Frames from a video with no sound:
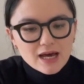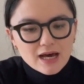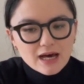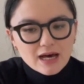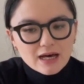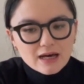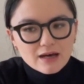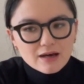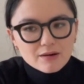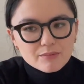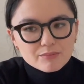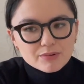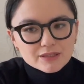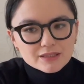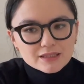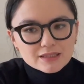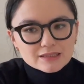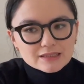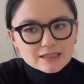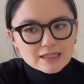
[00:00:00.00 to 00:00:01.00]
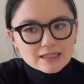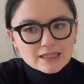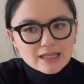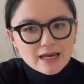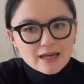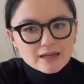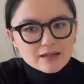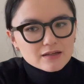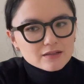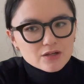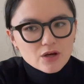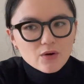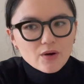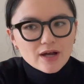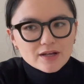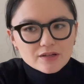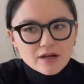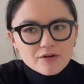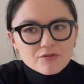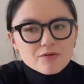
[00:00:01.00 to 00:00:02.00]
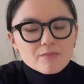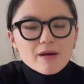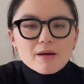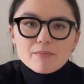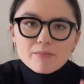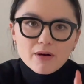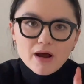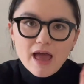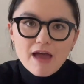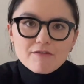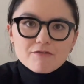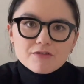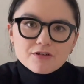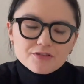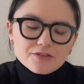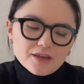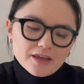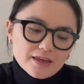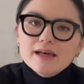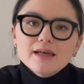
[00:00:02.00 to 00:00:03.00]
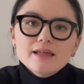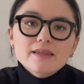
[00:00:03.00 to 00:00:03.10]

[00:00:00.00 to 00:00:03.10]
But he said like, no, I remember everything.